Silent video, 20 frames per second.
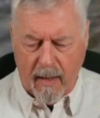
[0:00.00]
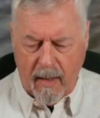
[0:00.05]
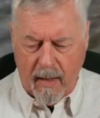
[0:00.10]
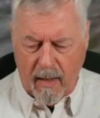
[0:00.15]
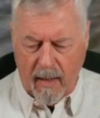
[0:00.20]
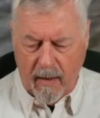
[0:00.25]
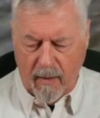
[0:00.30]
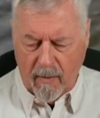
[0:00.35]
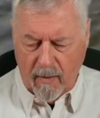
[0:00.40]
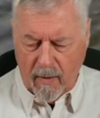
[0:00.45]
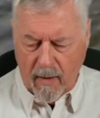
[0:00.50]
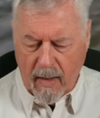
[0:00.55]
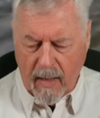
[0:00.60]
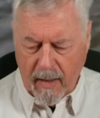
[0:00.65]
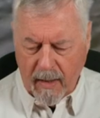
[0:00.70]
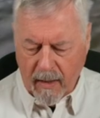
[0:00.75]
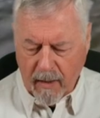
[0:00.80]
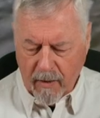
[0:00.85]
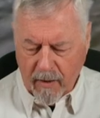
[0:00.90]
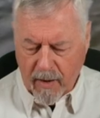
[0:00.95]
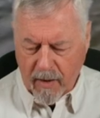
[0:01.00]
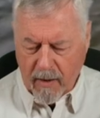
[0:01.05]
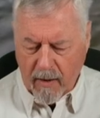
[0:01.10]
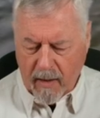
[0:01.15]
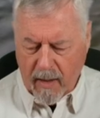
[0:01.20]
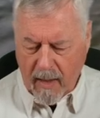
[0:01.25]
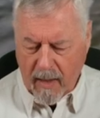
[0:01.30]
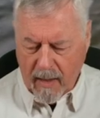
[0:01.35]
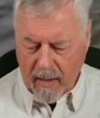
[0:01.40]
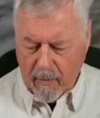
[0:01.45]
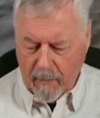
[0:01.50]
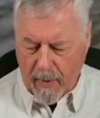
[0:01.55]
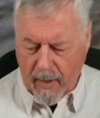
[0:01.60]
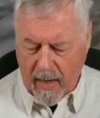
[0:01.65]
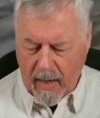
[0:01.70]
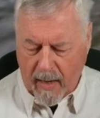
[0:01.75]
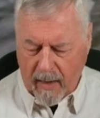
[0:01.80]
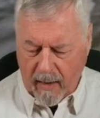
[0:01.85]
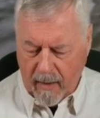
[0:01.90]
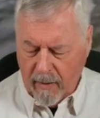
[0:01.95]
and I'm going to start cutting
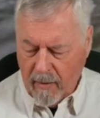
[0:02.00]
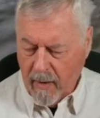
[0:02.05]
back.